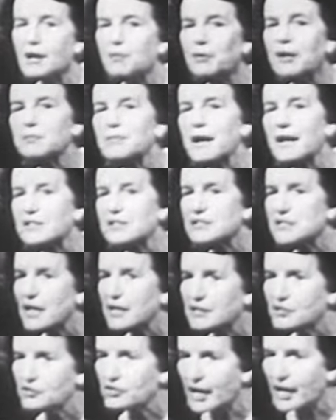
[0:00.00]
when my
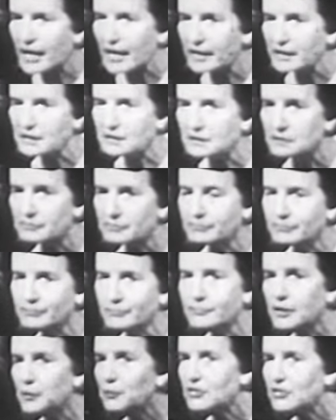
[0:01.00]
son Jack
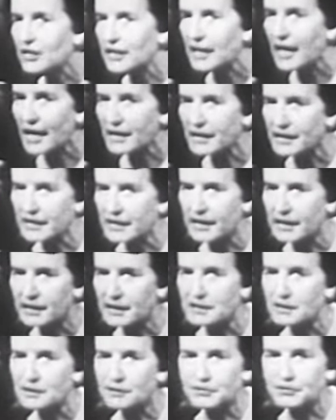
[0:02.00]
was a
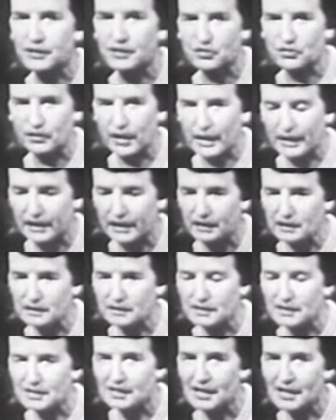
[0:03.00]
candidate for the Senate,
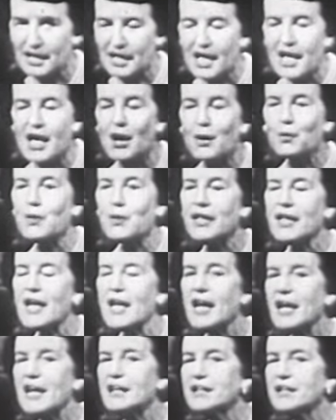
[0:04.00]
we
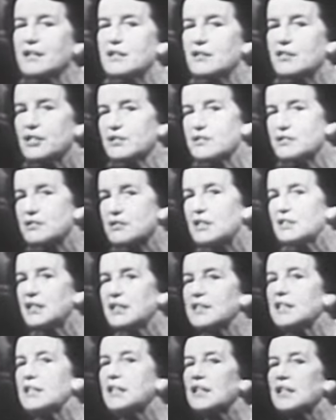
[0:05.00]
had this
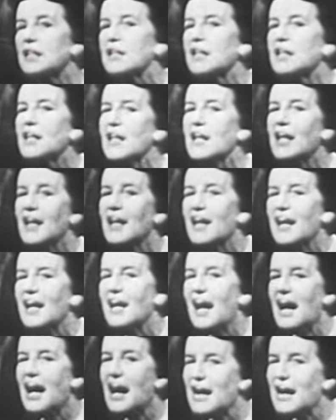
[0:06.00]
little
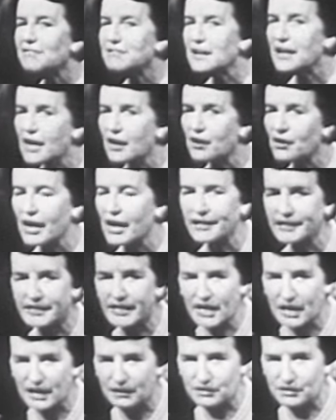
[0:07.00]
half hour on
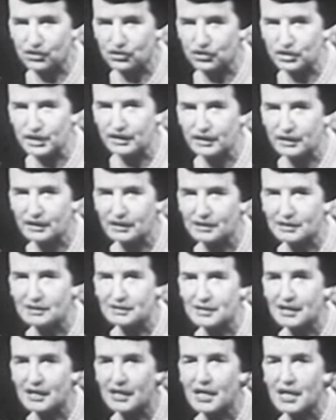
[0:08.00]
television.
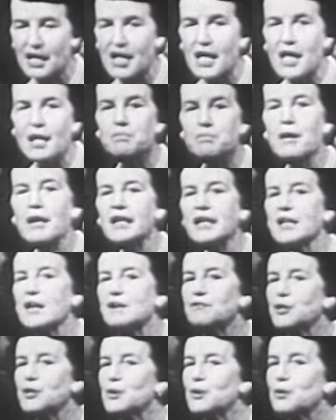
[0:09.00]
Many
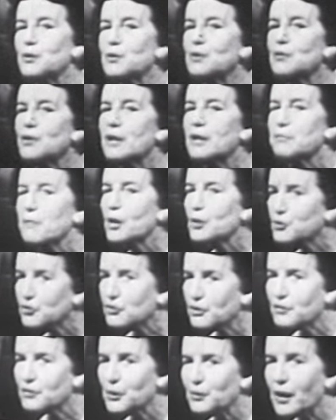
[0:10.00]
of you, most
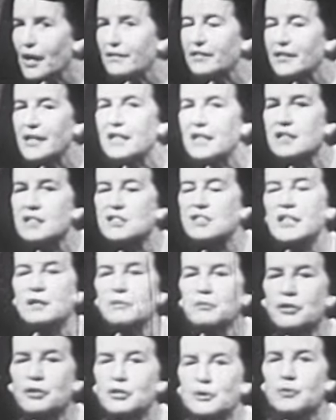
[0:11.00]
of you, I think,
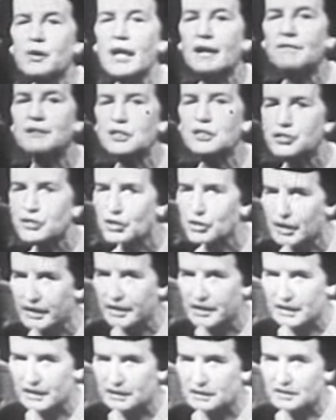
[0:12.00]
seem to have
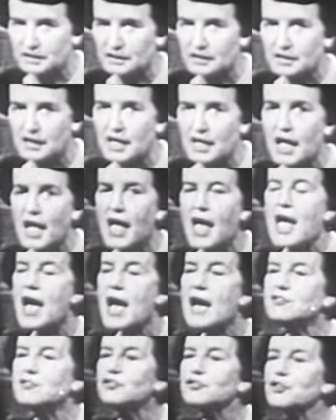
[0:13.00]
enjoyed it.
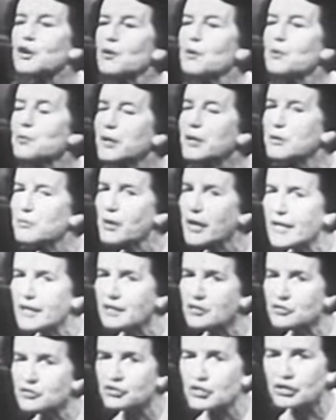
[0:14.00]
And so we
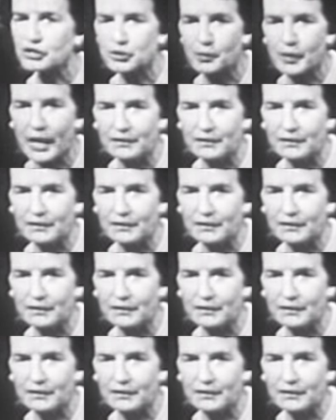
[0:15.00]
arranged to